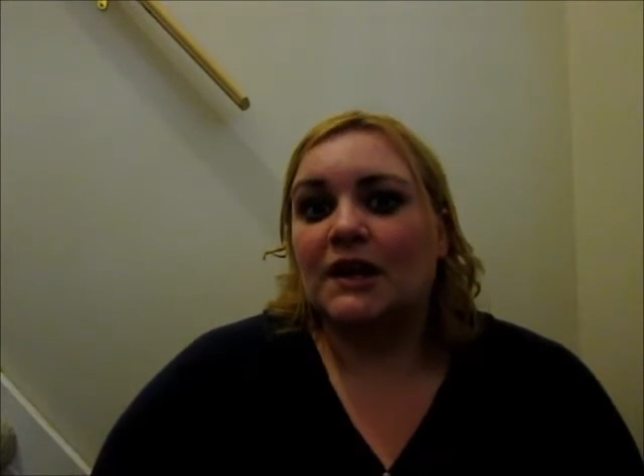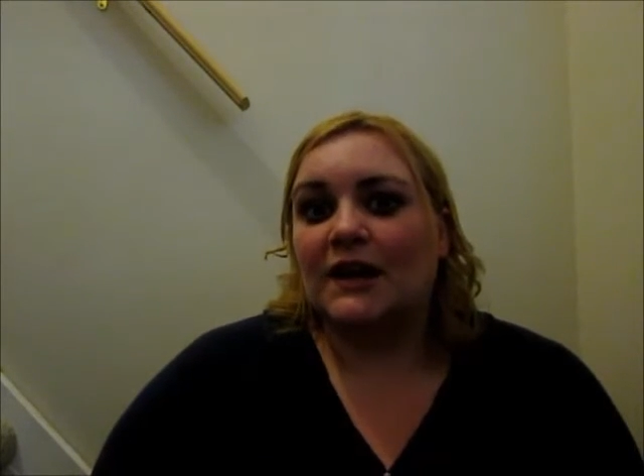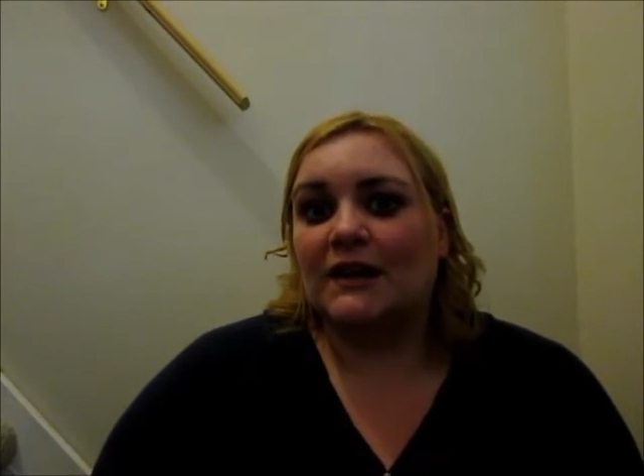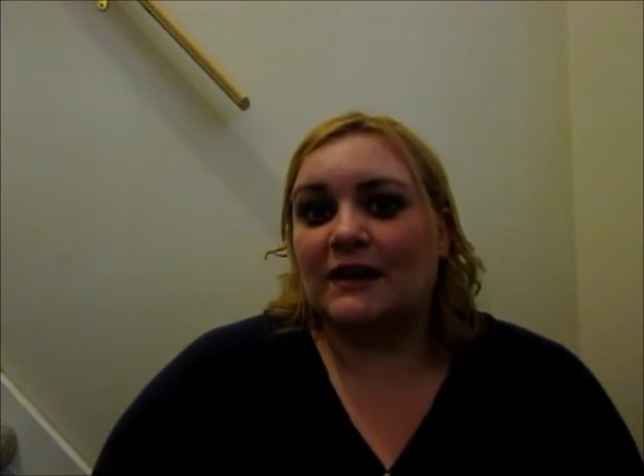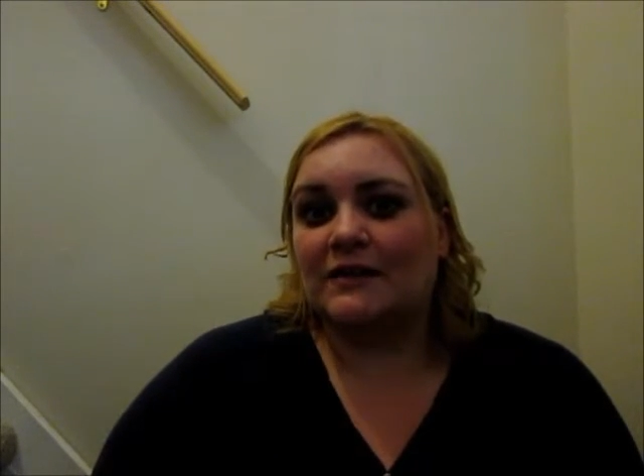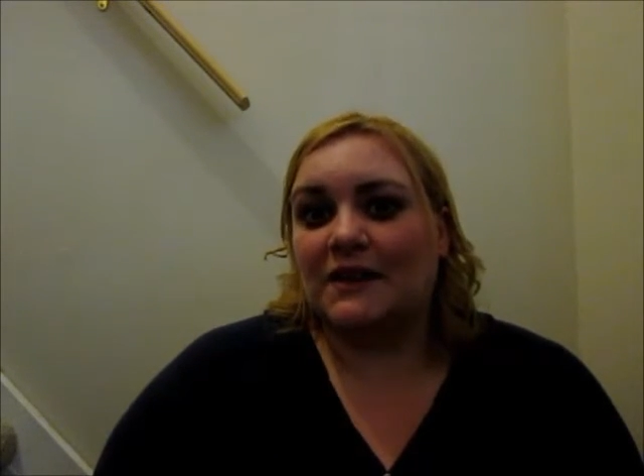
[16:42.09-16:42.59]

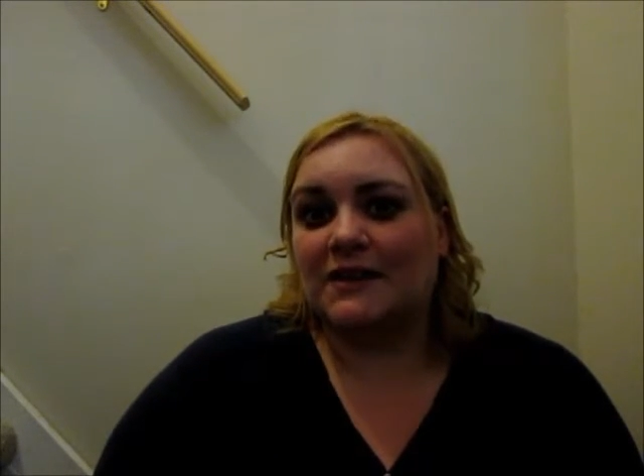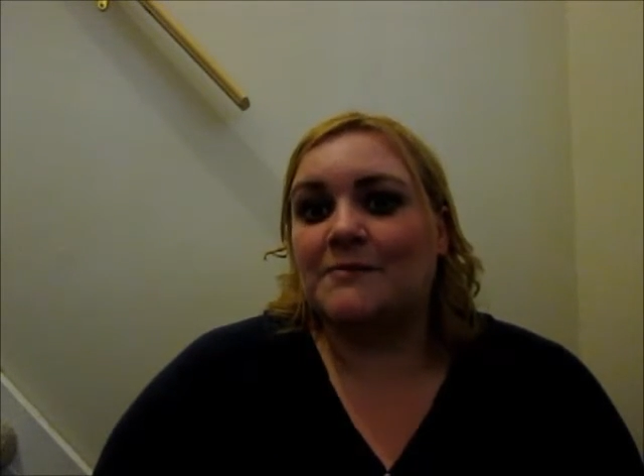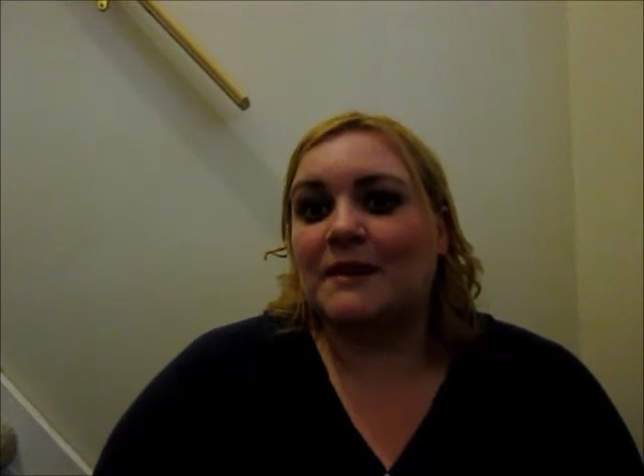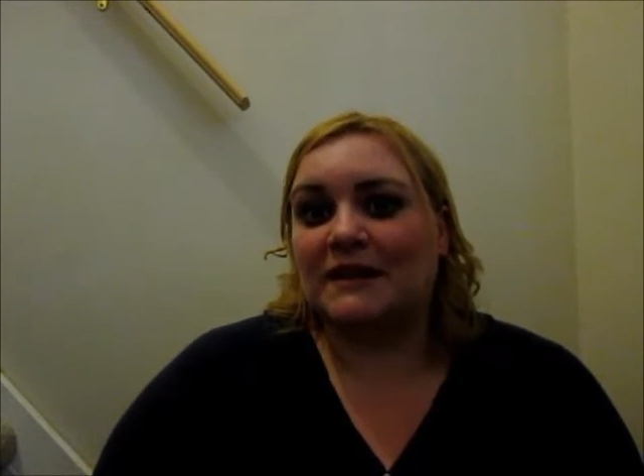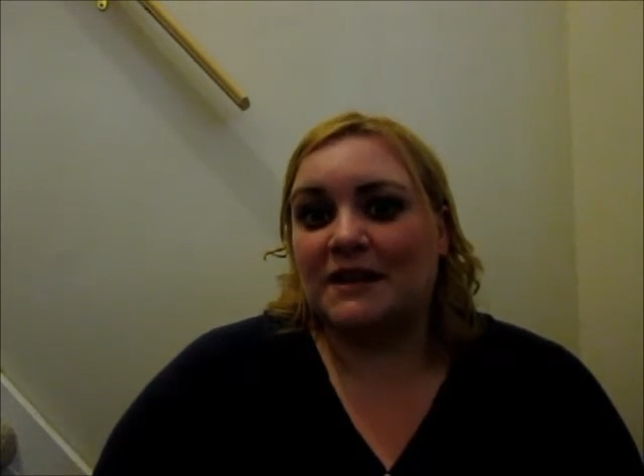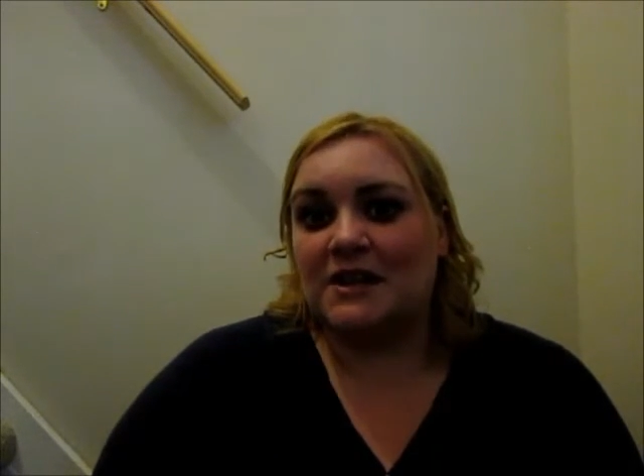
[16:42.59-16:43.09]
And I think the
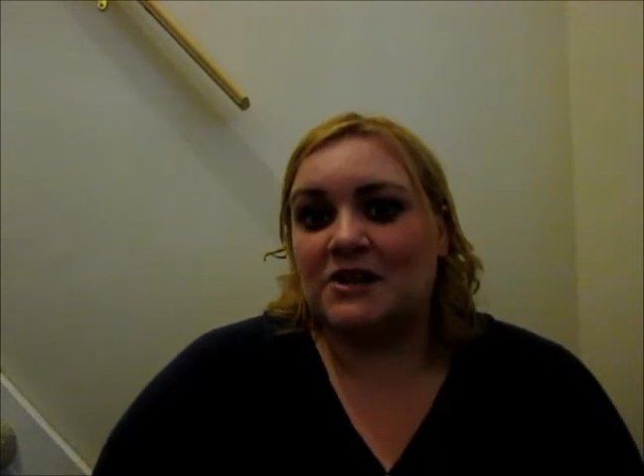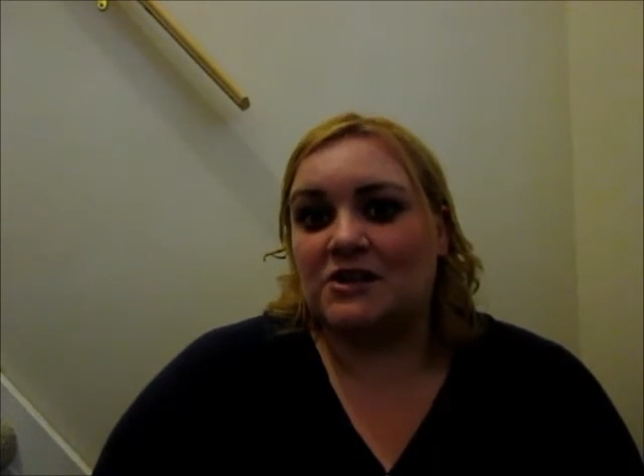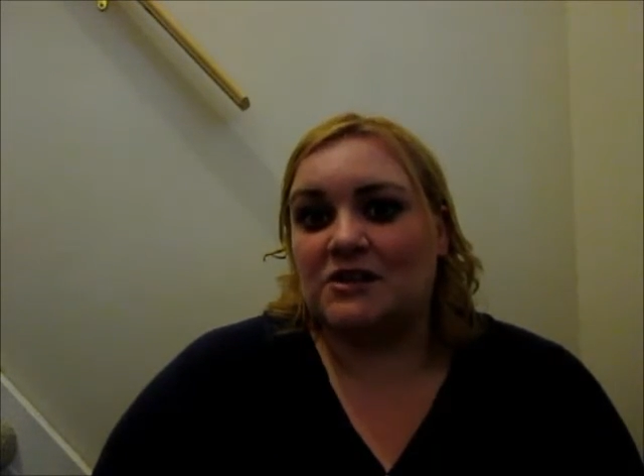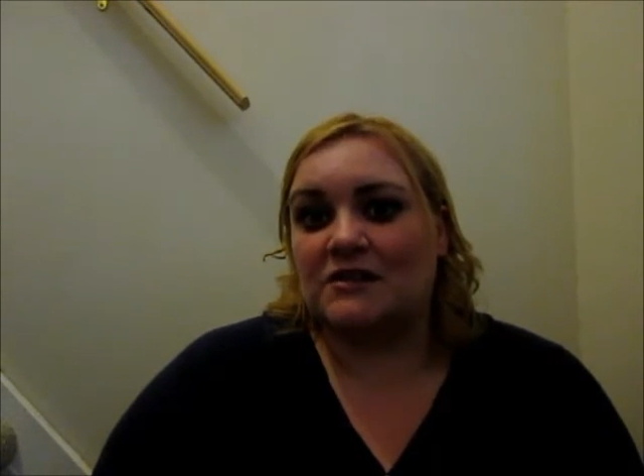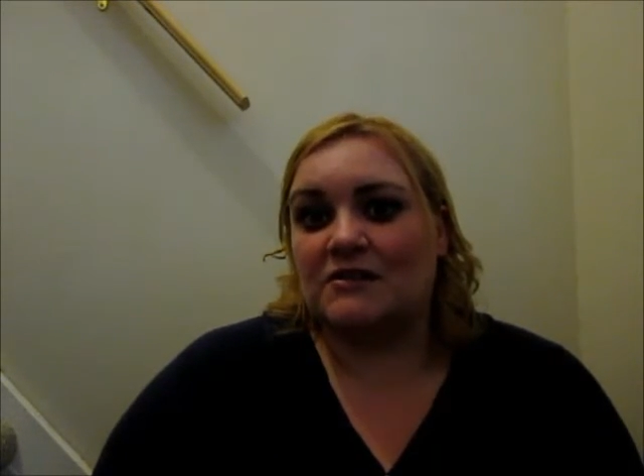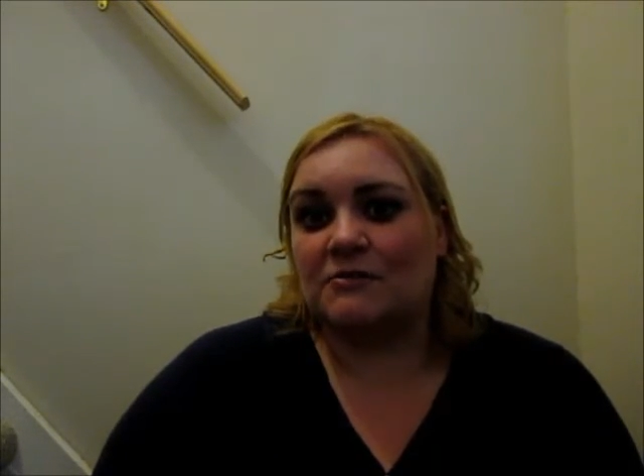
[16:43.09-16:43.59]

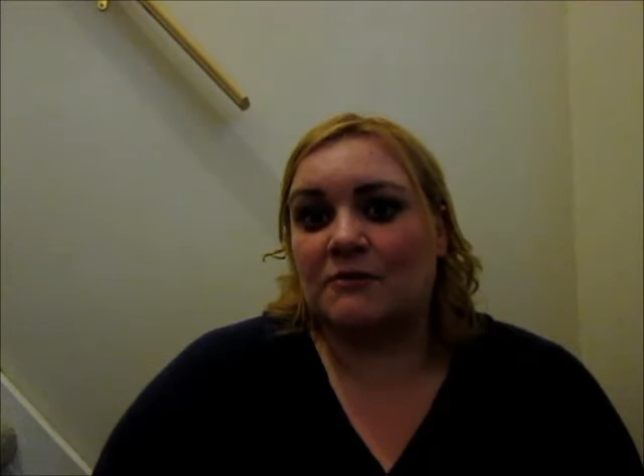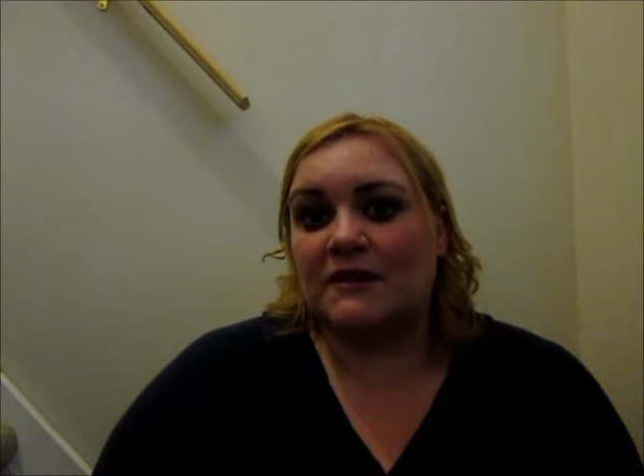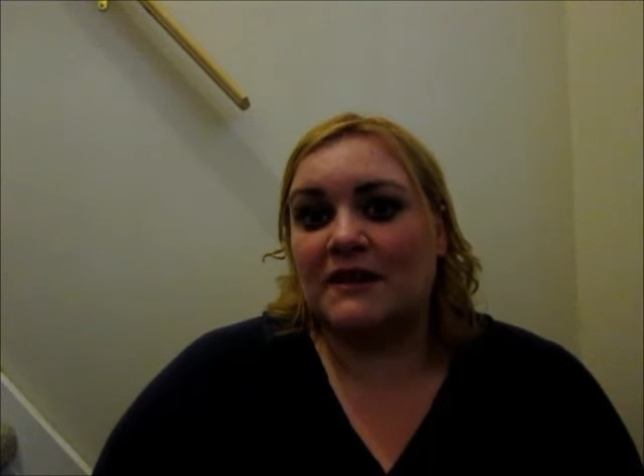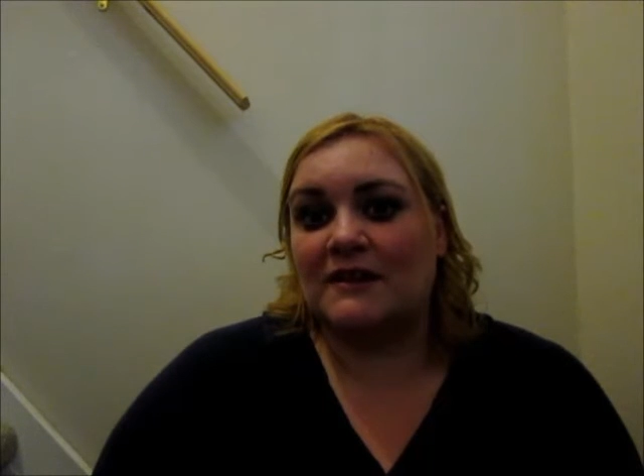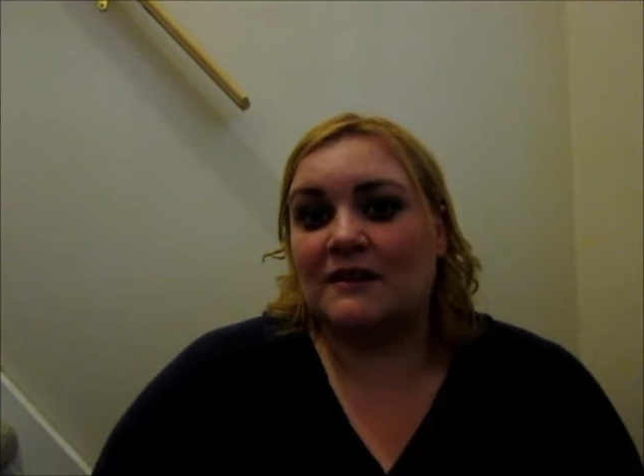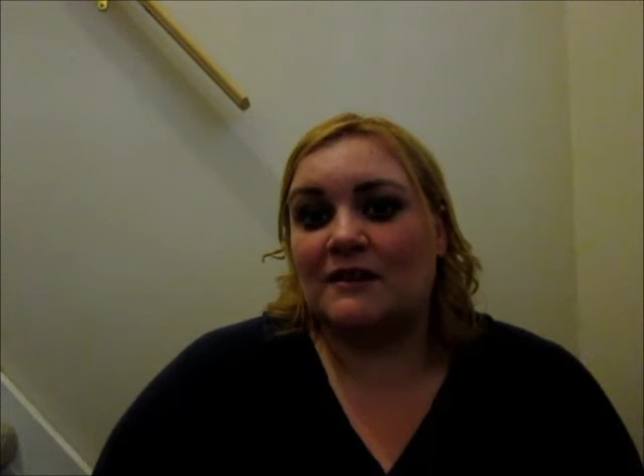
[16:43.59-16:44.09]
medication has
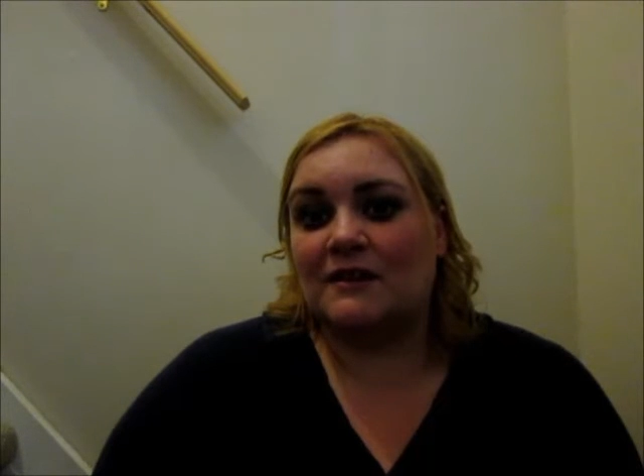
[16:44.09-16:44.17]
really